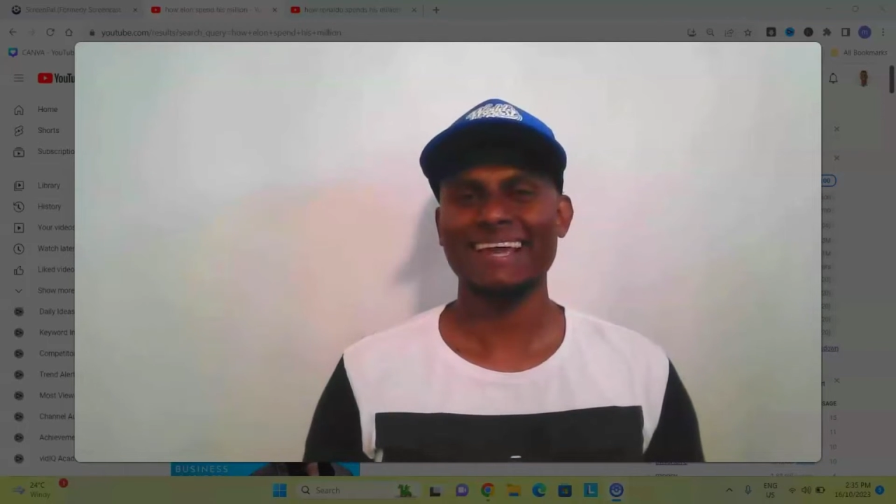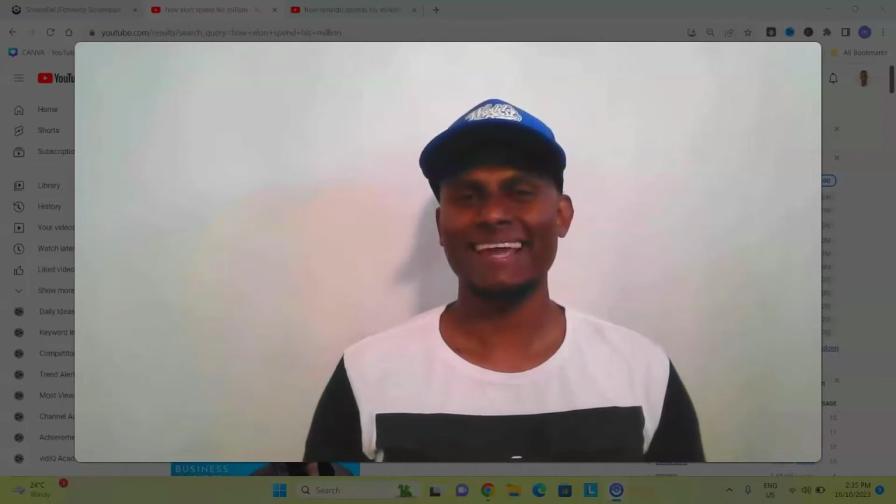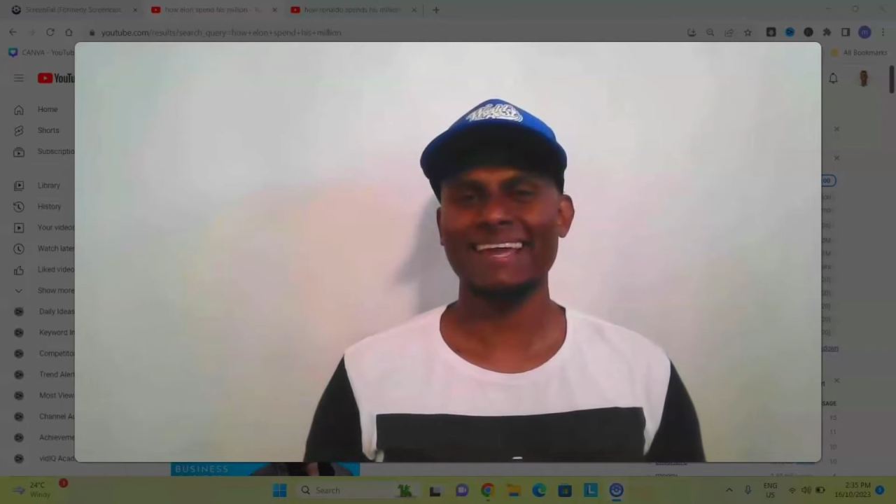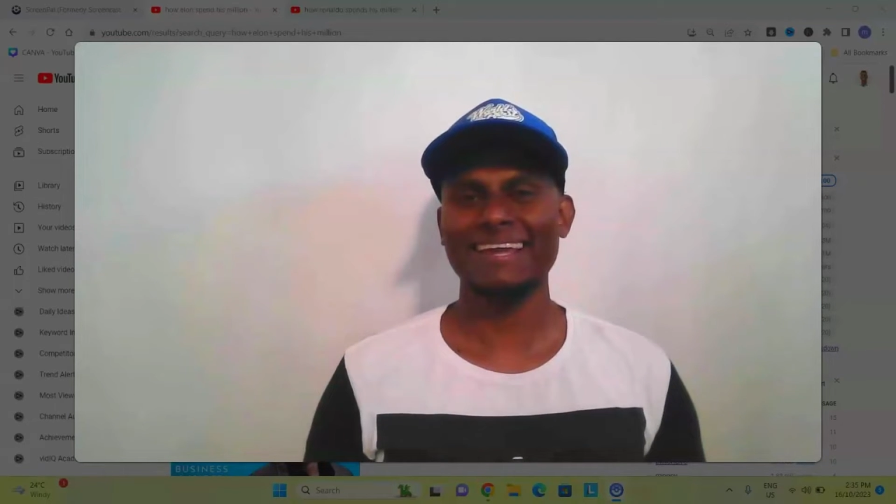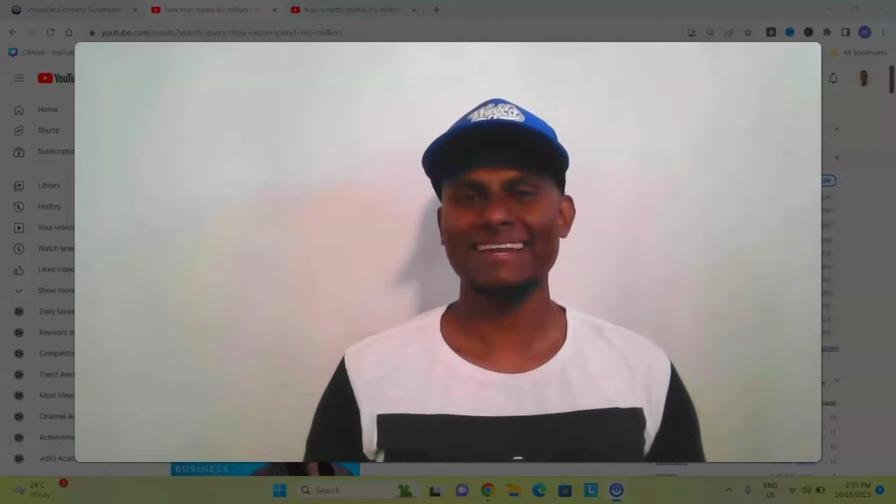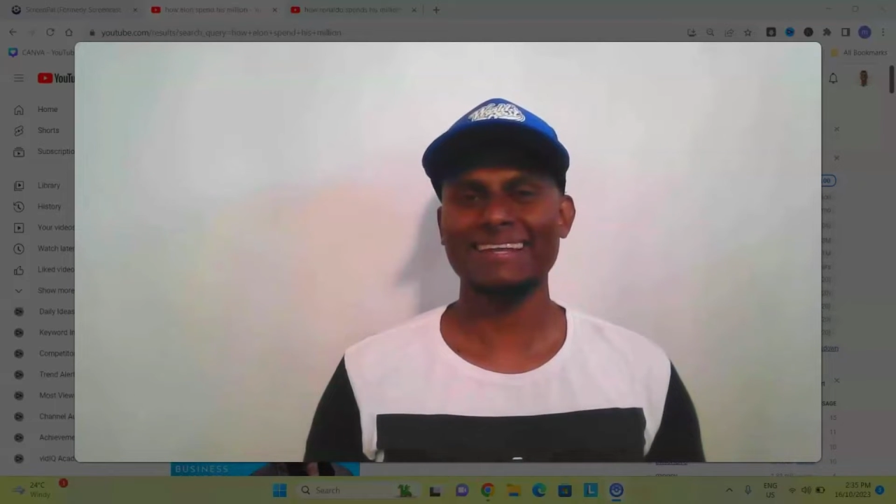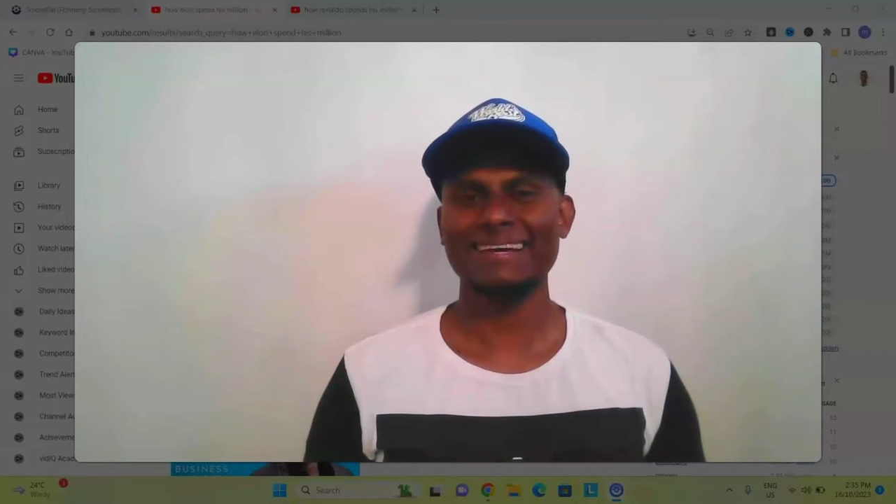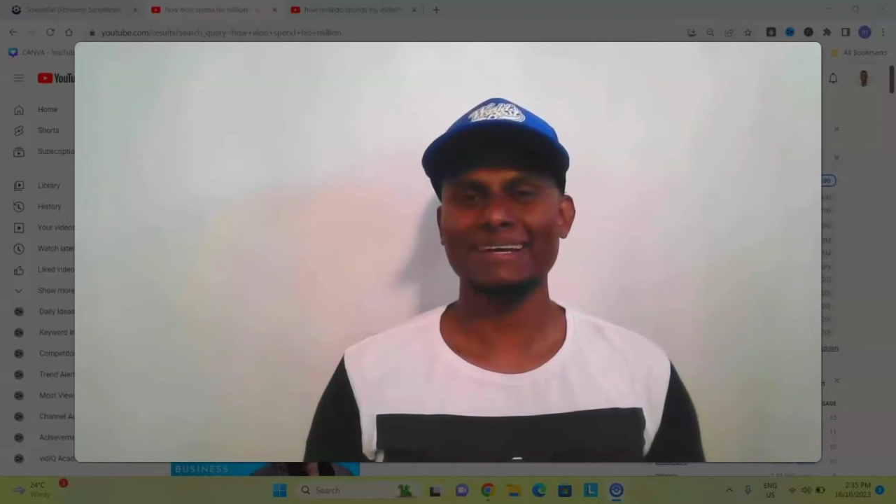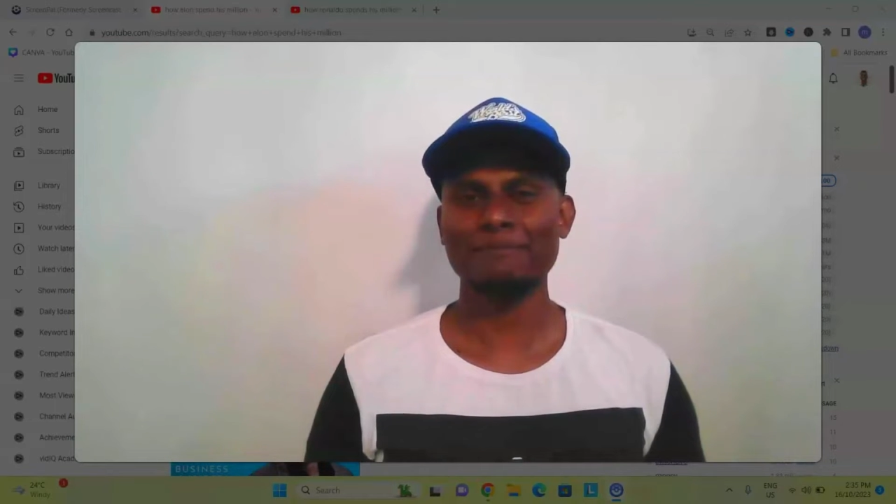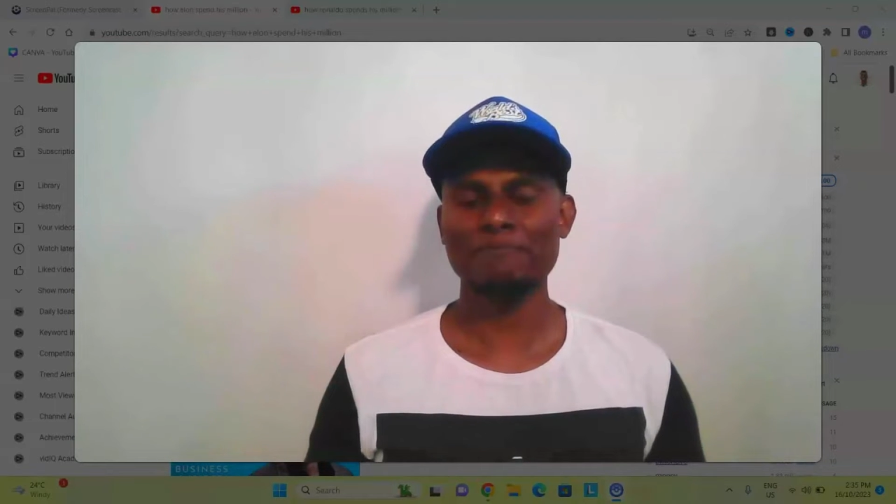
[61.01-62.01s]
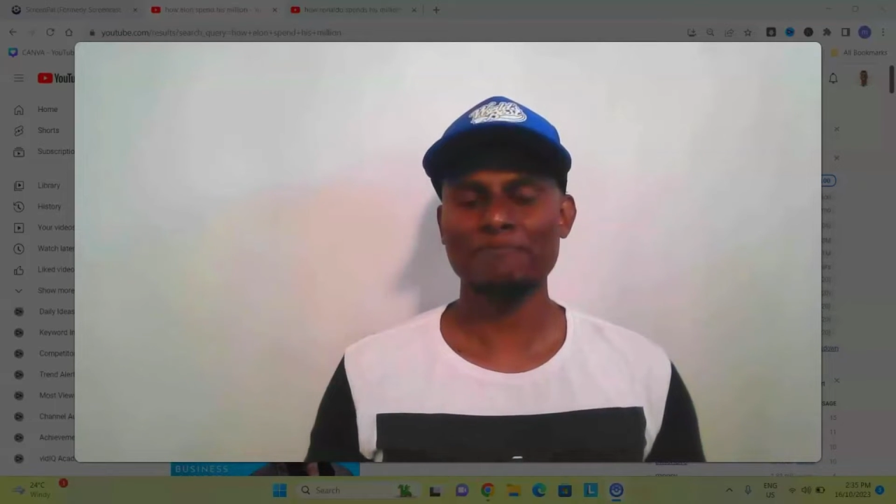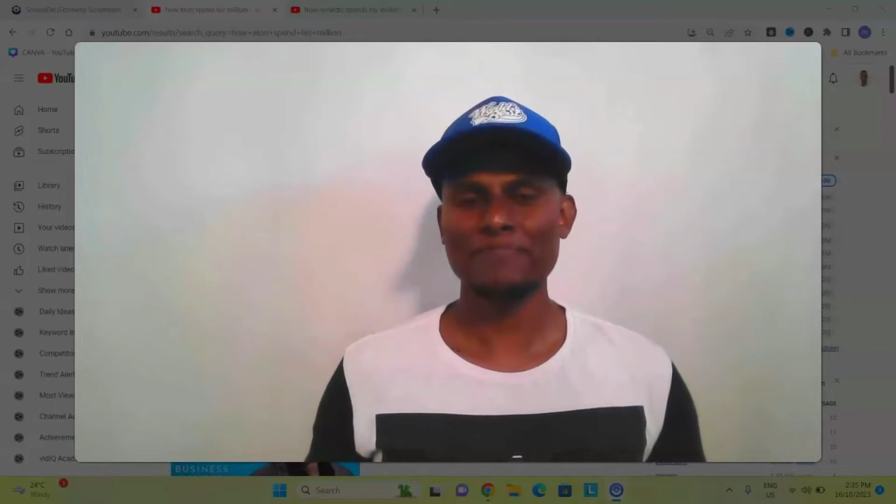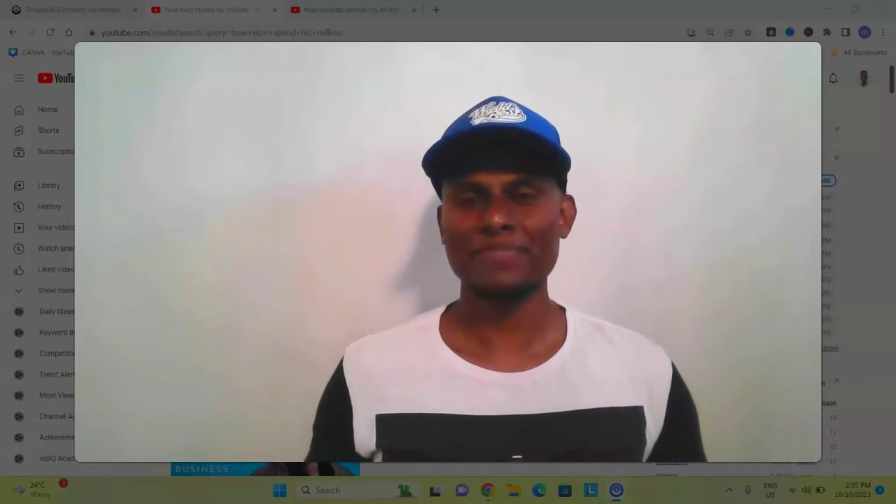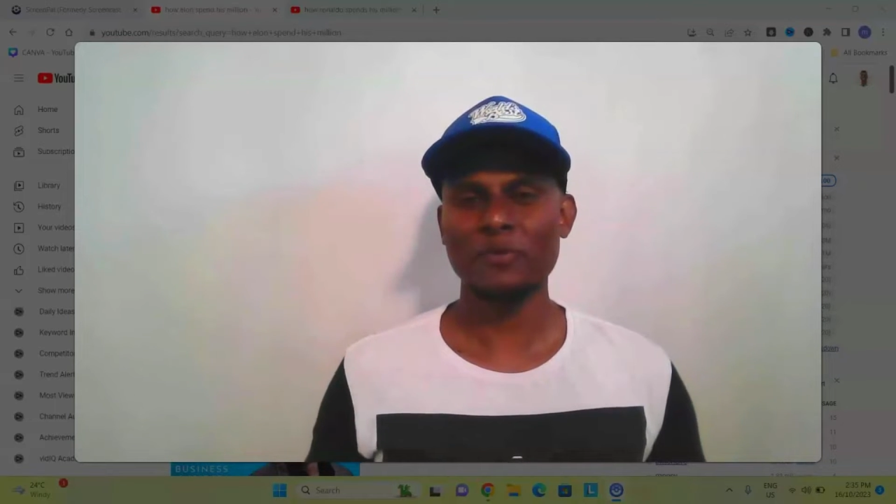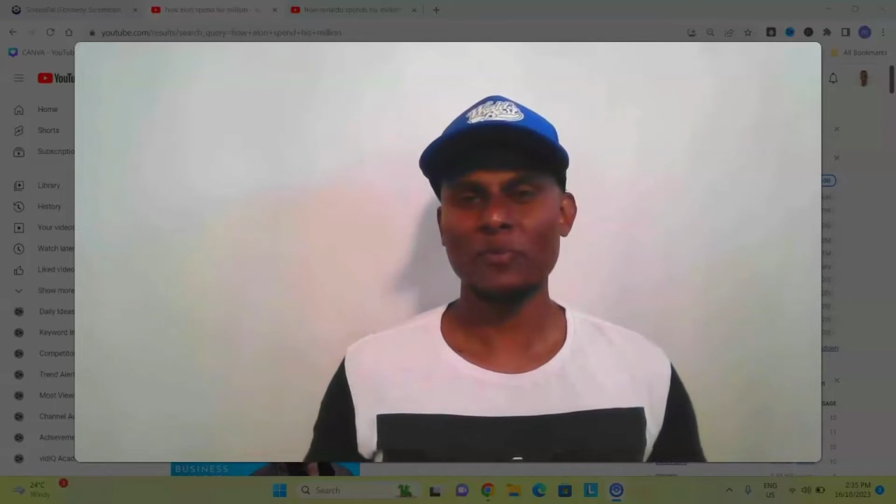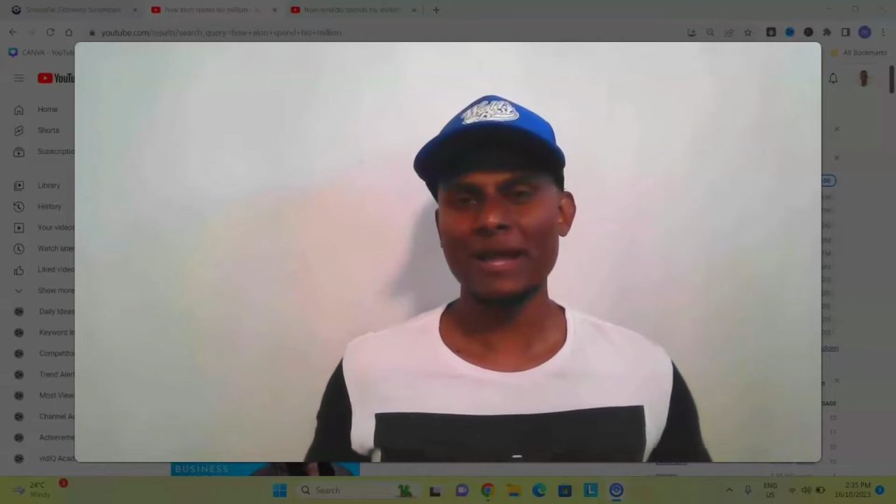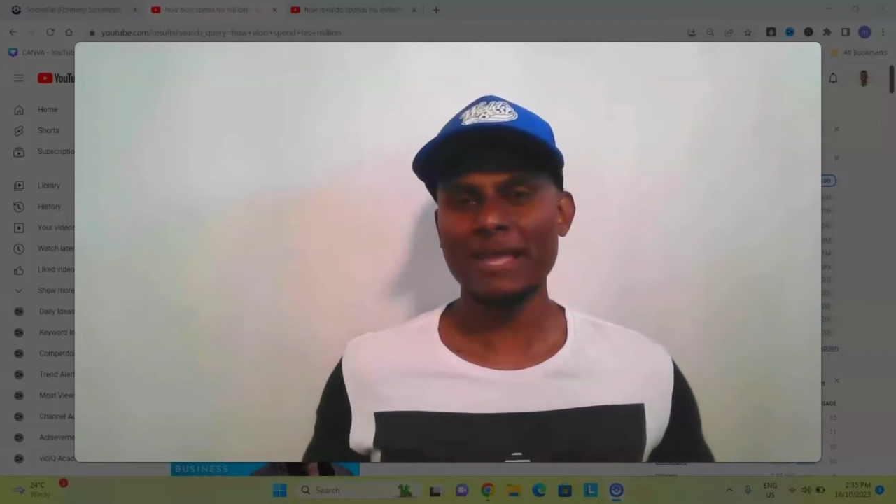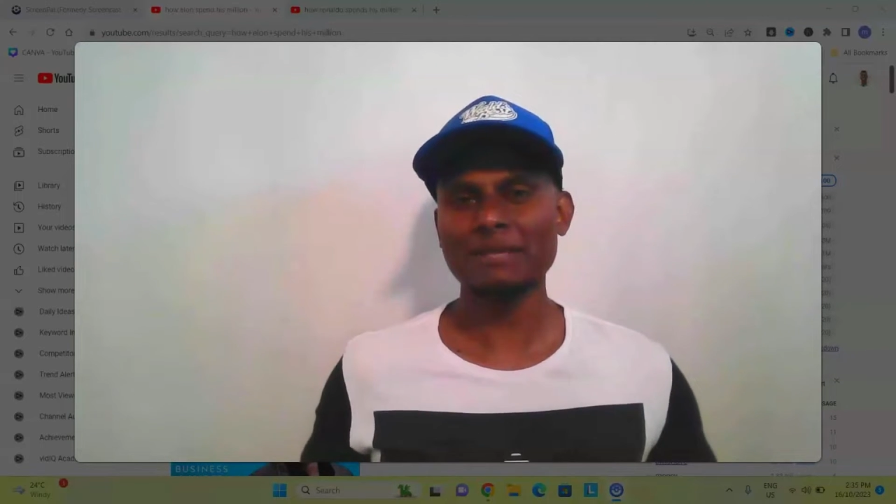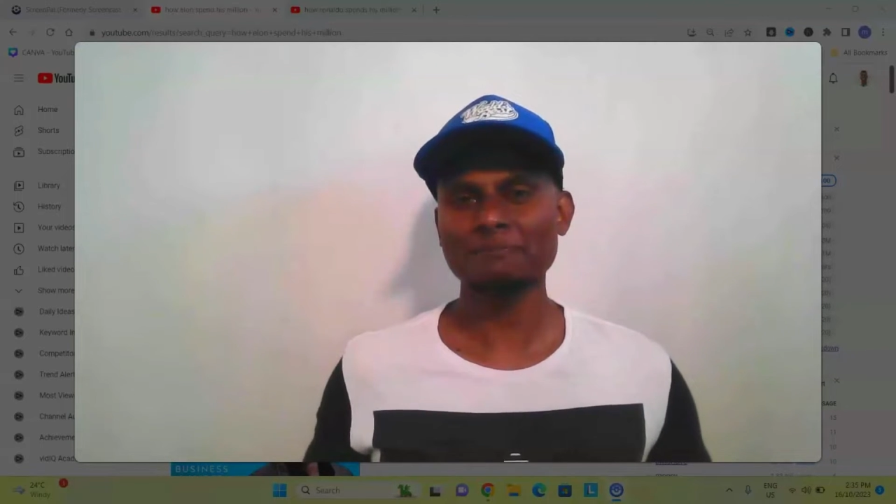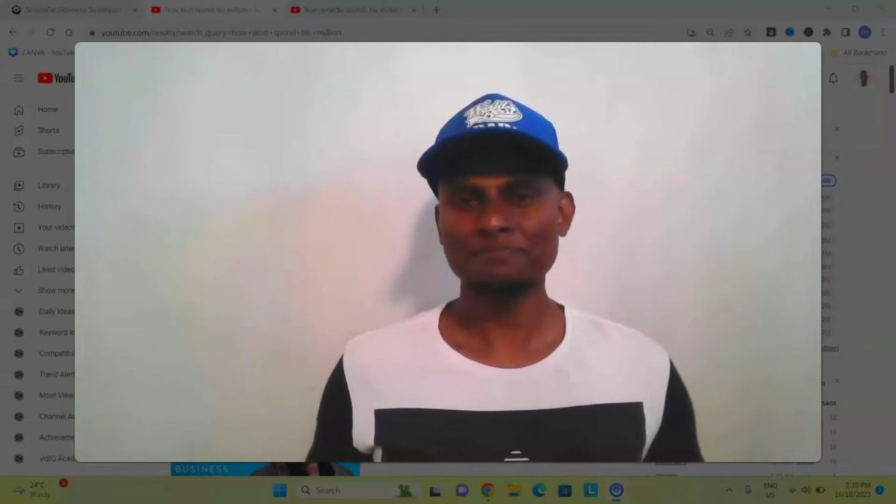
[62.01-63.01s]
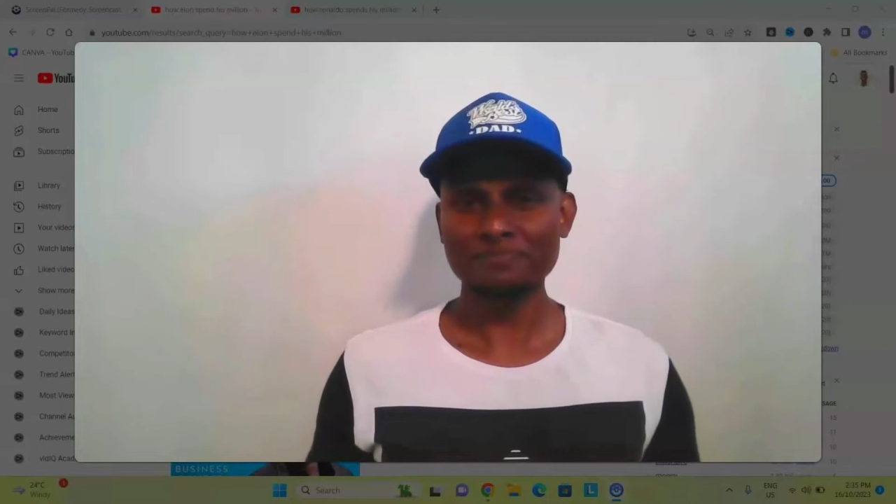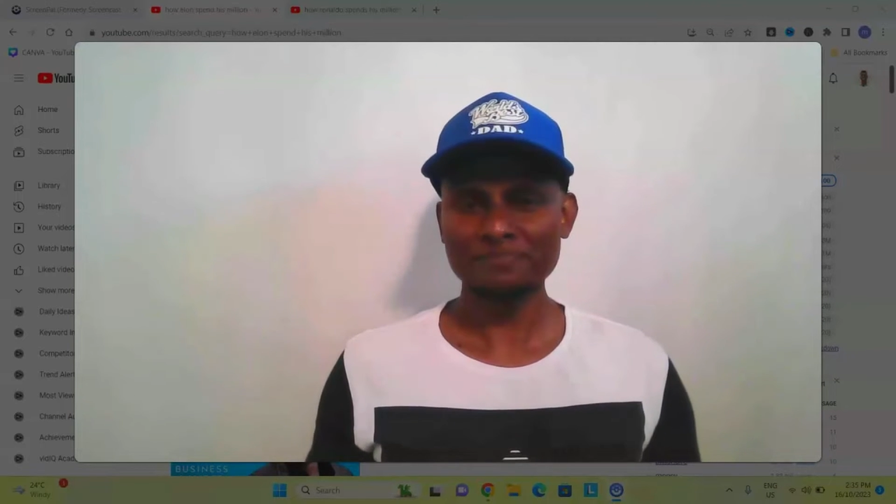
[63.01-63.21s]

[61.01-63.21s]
and the way